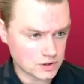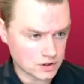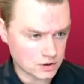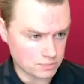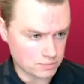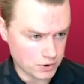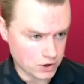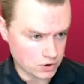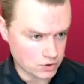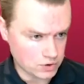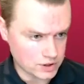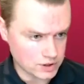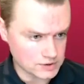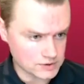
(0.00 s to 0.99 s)

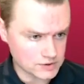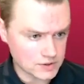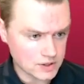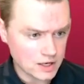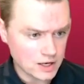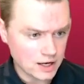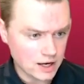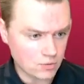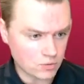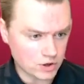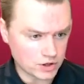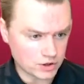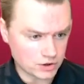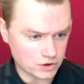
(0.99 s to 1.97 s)
Components, and we're
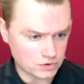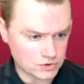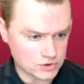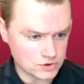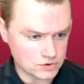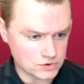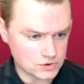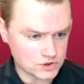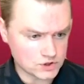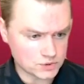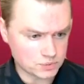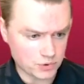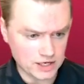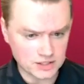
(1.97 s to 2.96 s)
going to go to
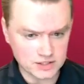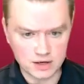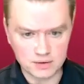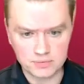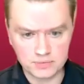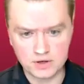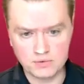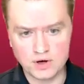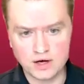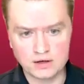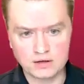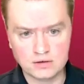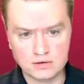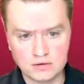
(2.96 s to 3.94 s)
sprite.py.
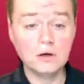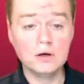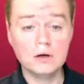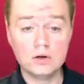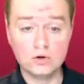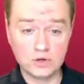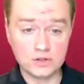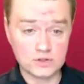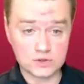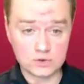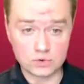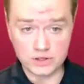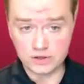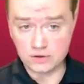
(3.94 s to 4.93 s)
Go ahead and scroll down